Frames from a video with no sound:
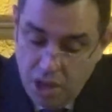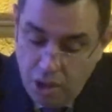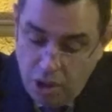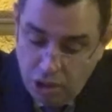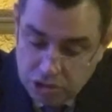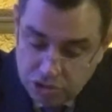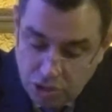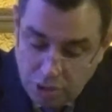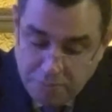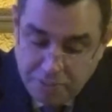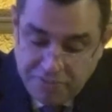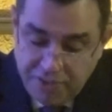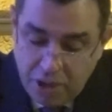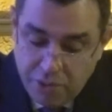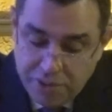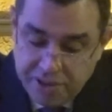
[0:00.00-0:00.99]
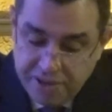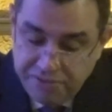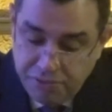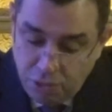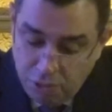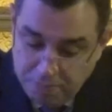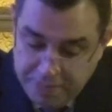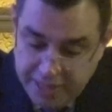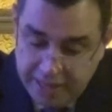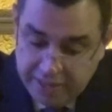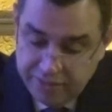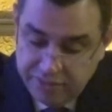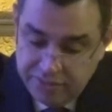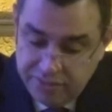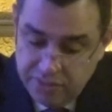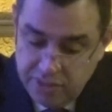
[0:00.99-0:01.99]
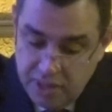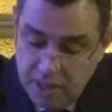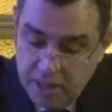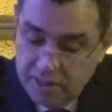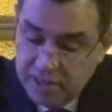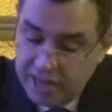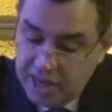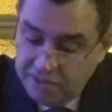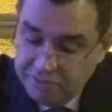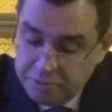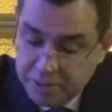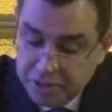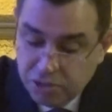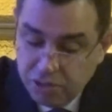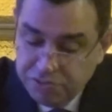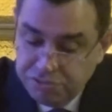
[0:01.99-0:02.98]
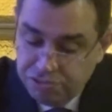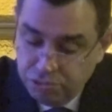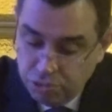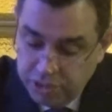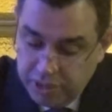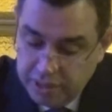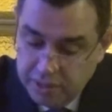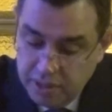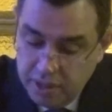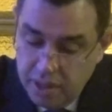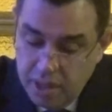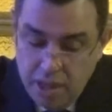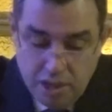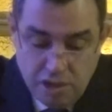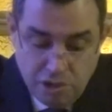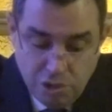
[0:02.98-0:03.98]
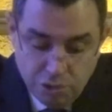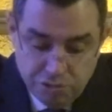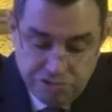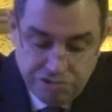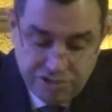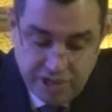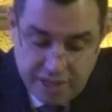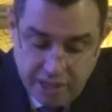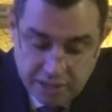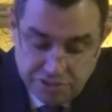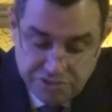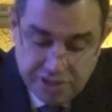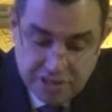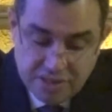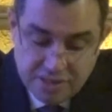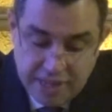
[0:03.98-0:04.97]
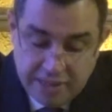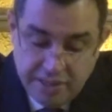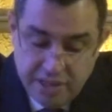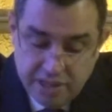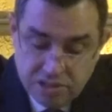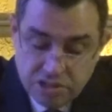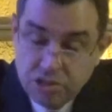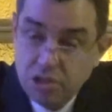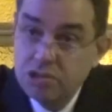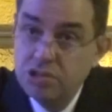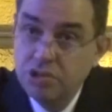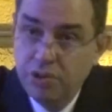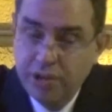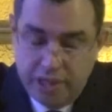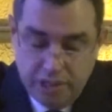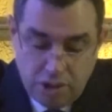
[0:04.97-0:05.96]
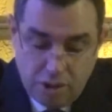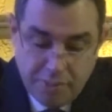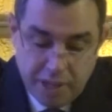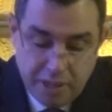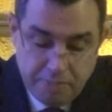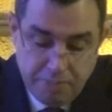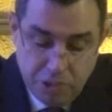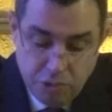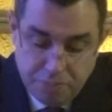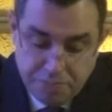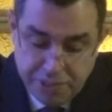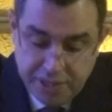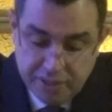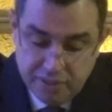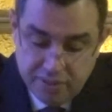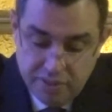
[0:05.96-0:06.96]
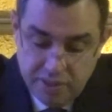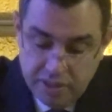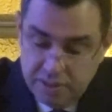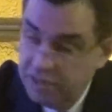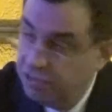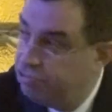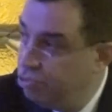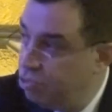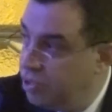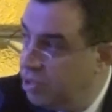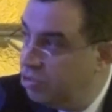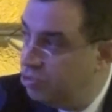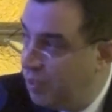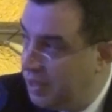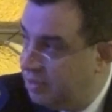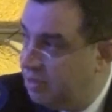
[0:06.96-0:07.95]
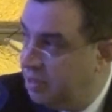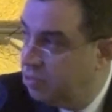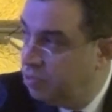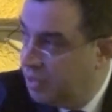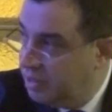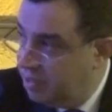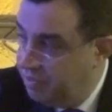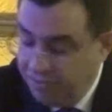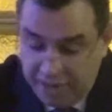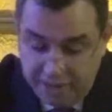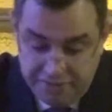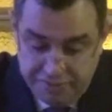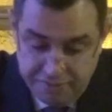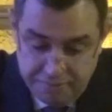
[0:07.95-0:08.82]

On top of our reform plans, the government of Jordan launched the country's 10-year socio-economic blueprint, the Jordan 2025,